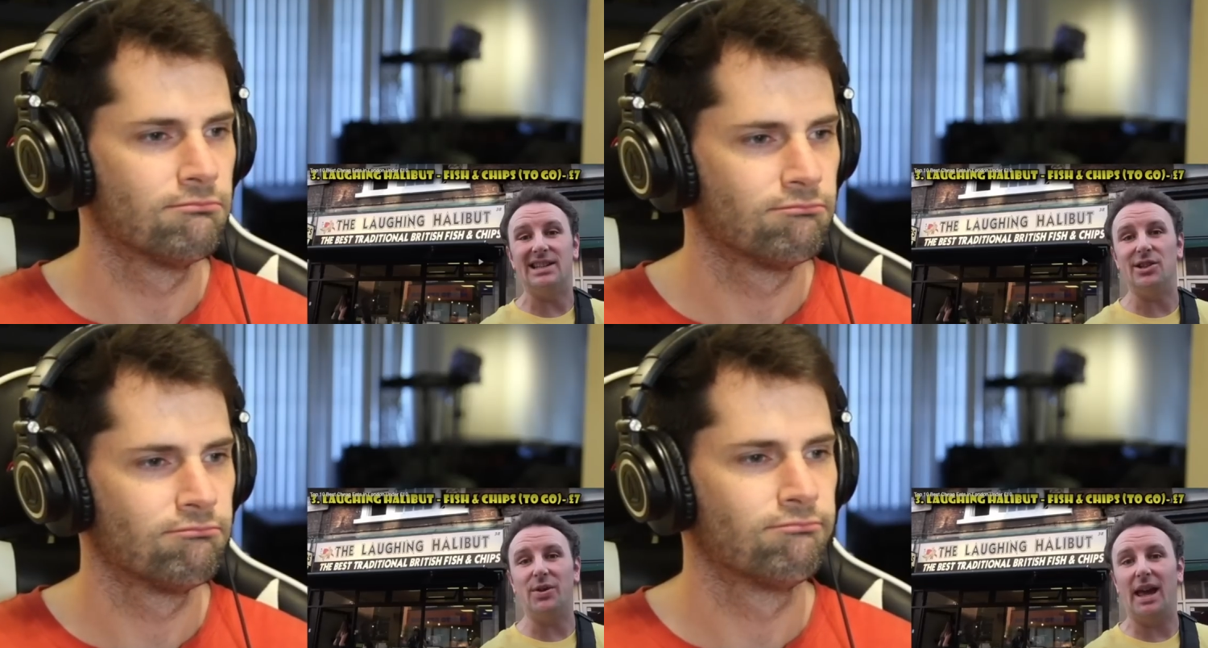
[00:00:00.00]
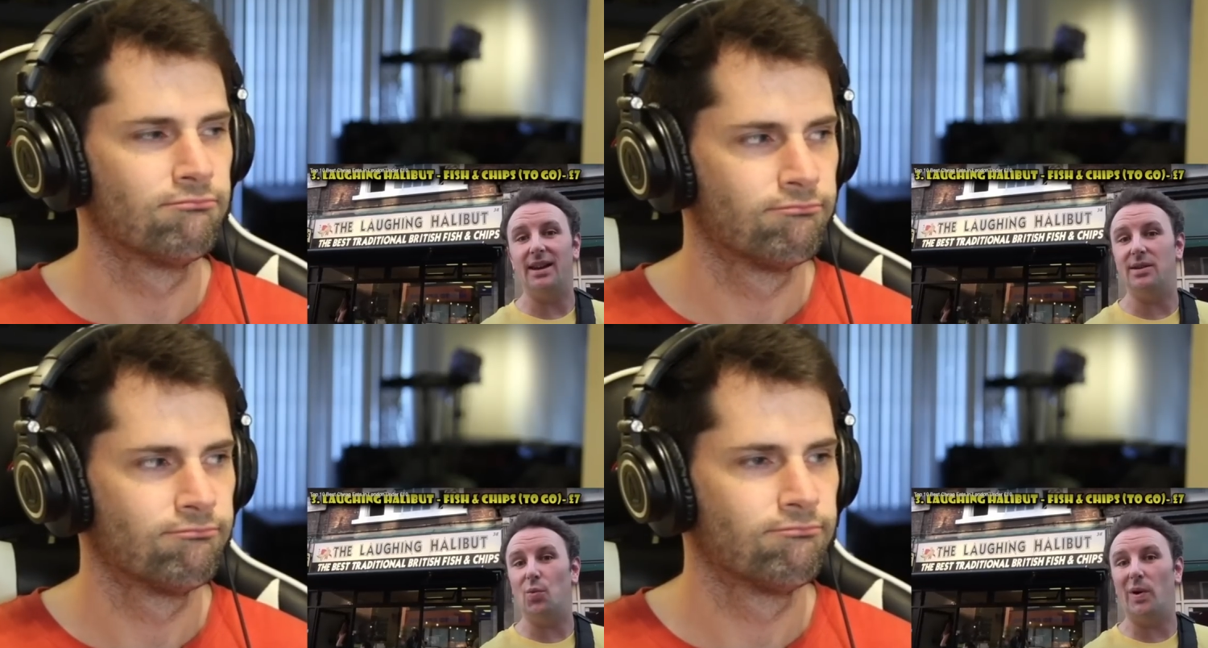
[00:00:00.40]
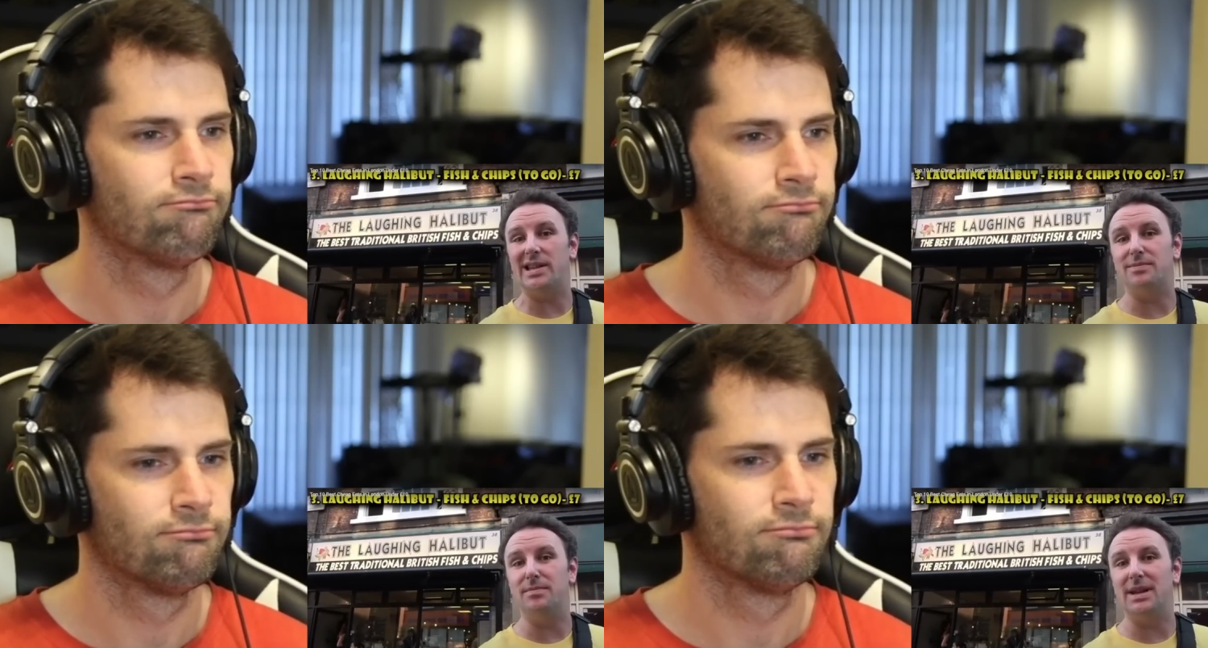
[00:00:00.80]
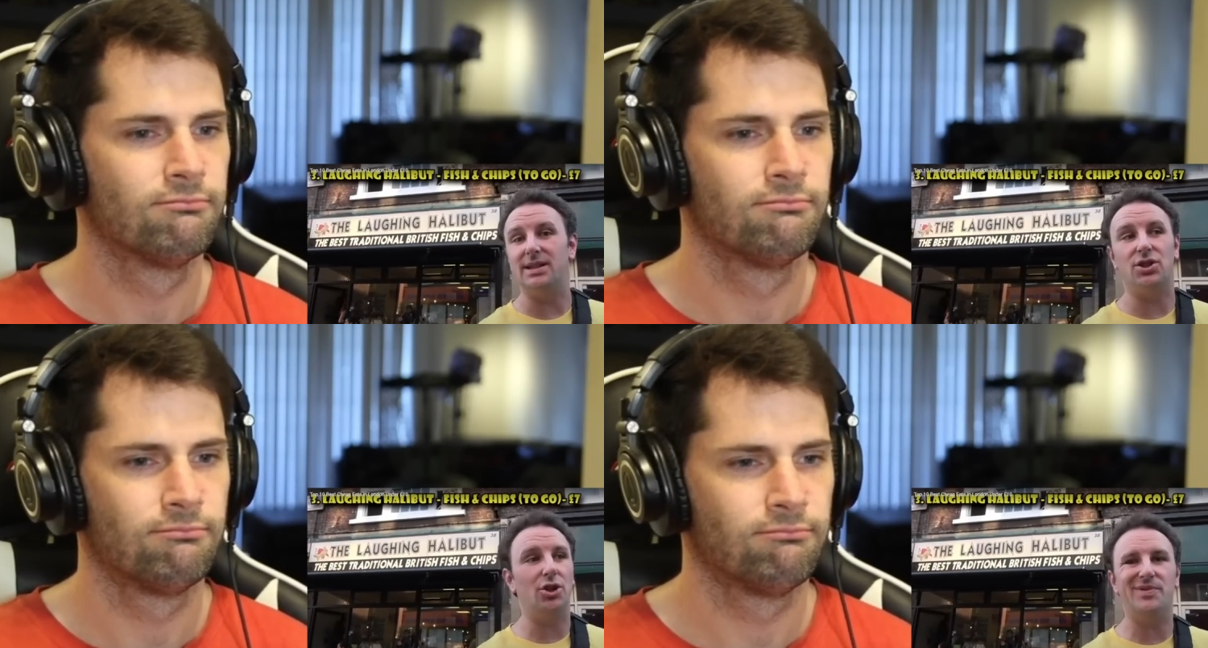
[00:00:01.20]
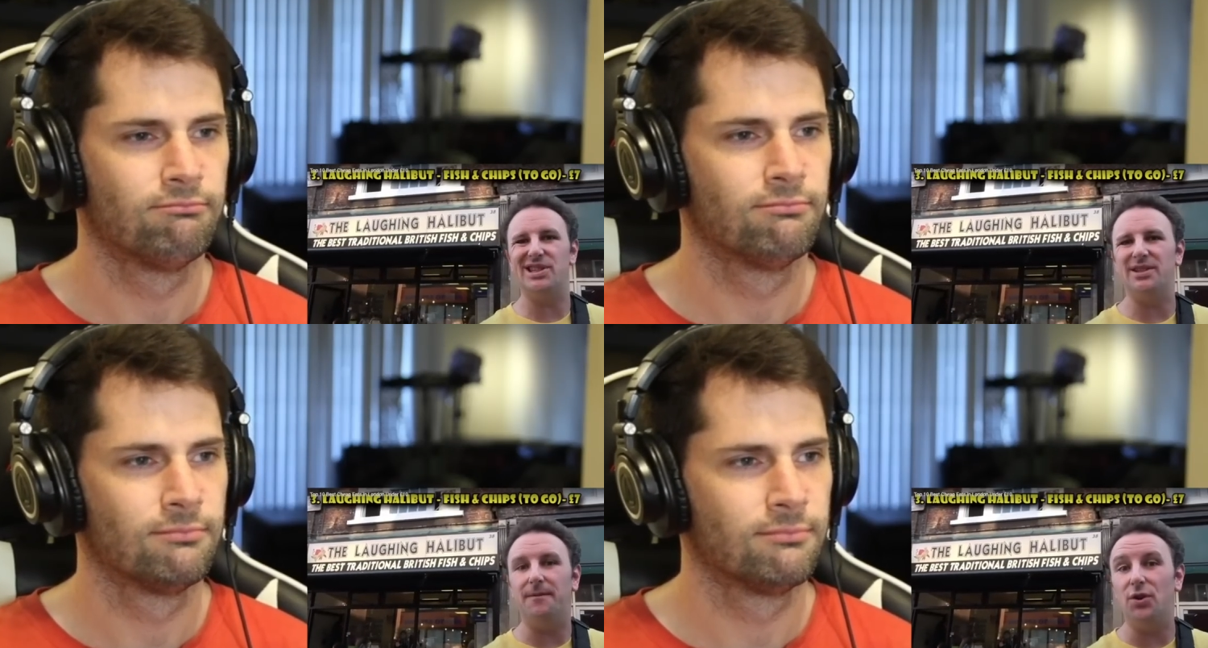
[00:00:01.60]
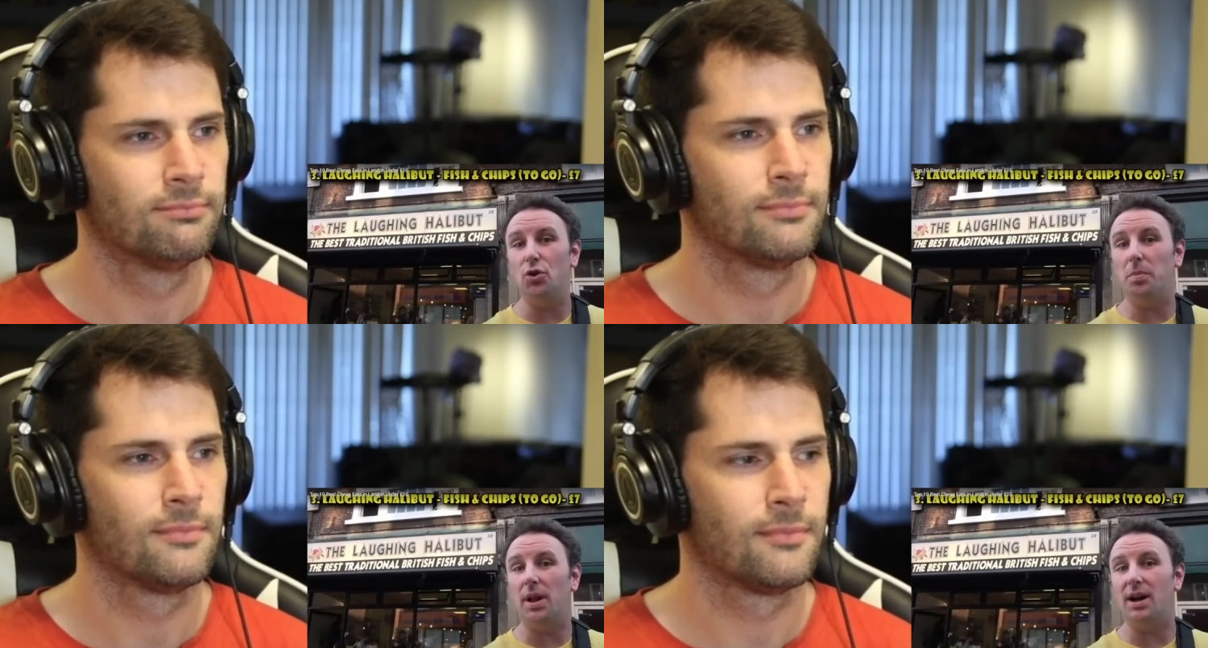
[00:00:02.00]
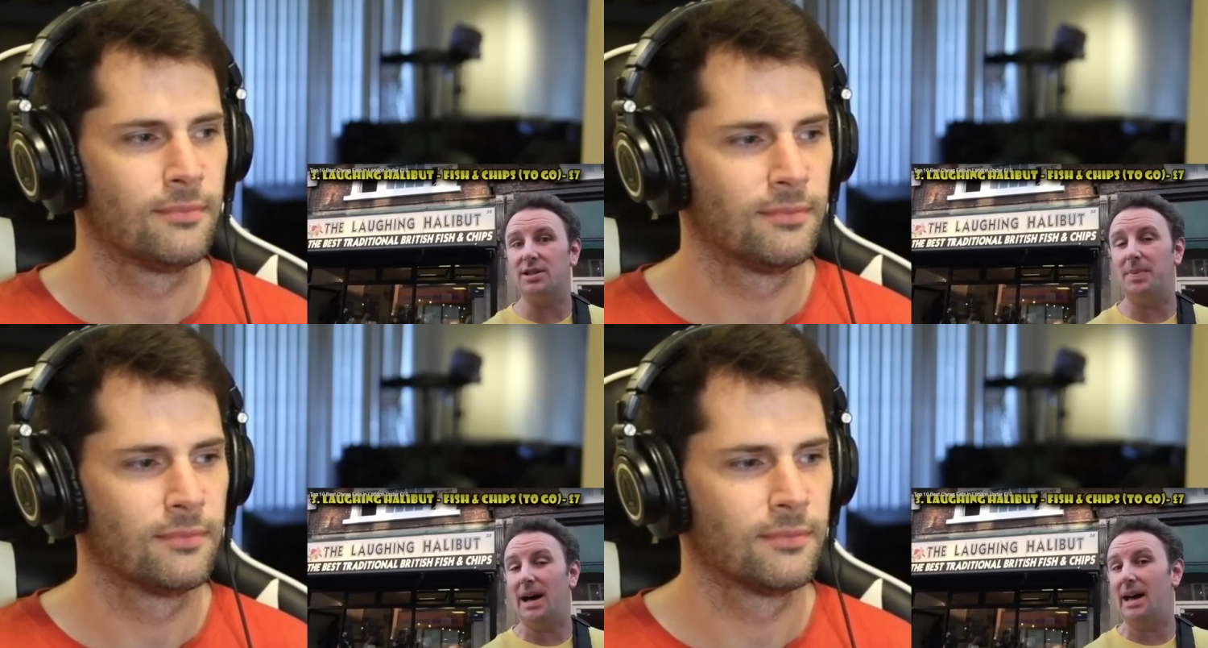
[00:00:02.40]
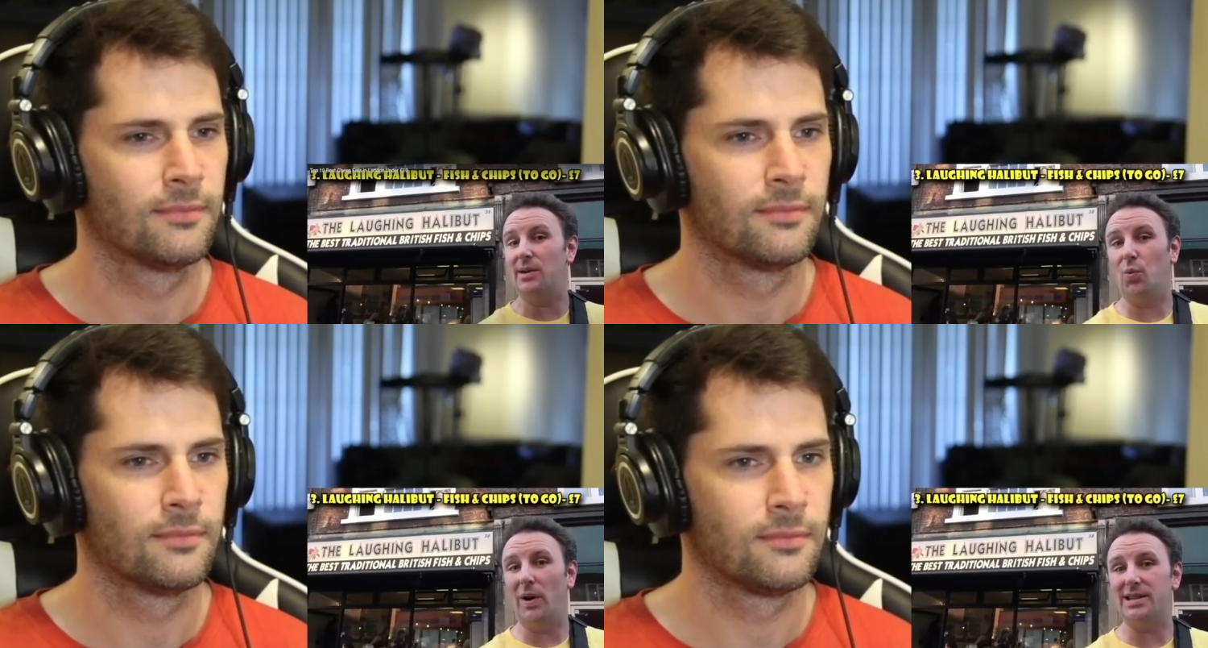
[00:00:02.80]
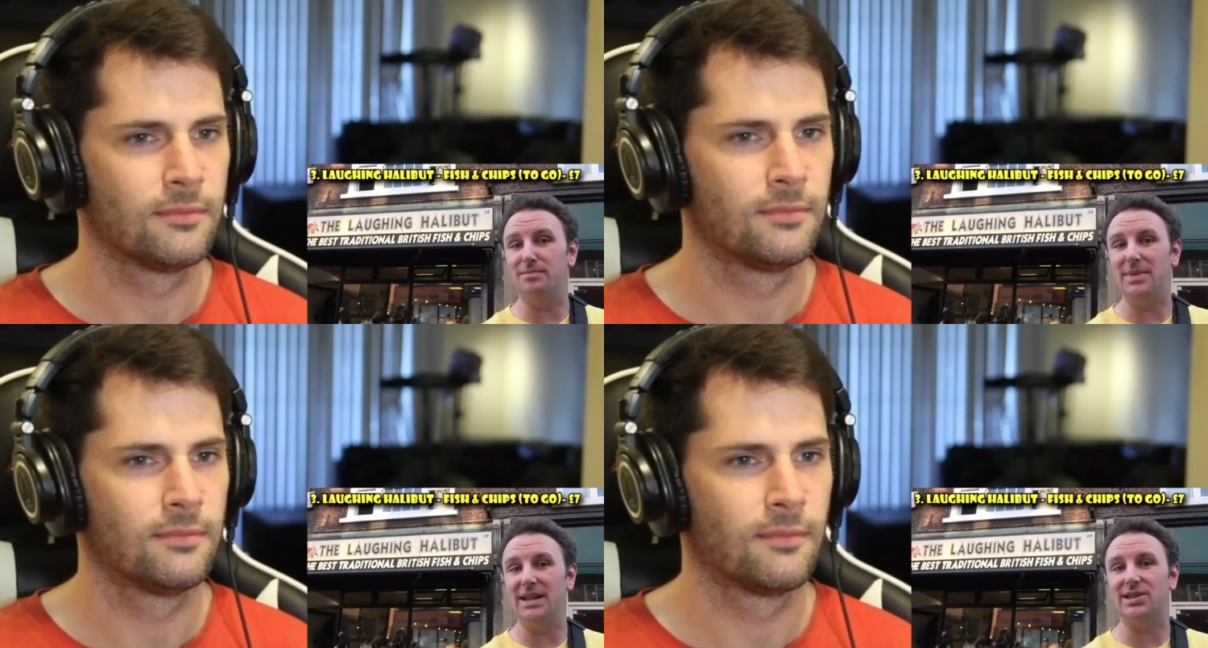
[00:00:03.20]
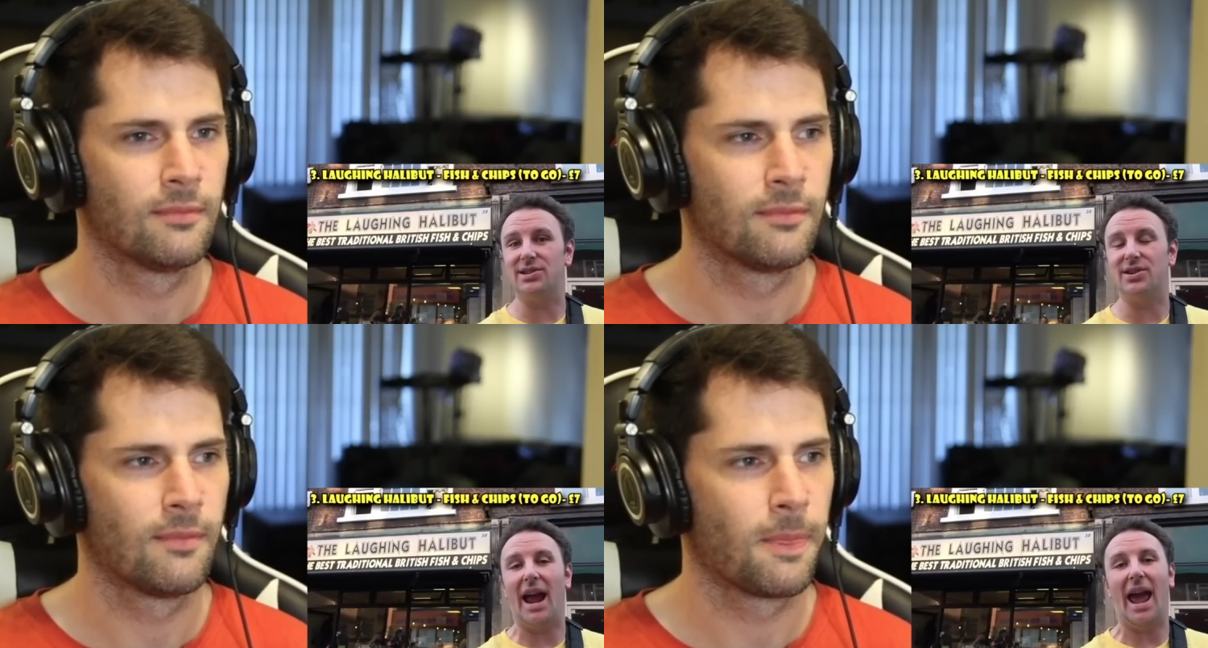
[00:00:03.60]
Speaker 1: It's located in Westminster, just a few blocks behind Westminster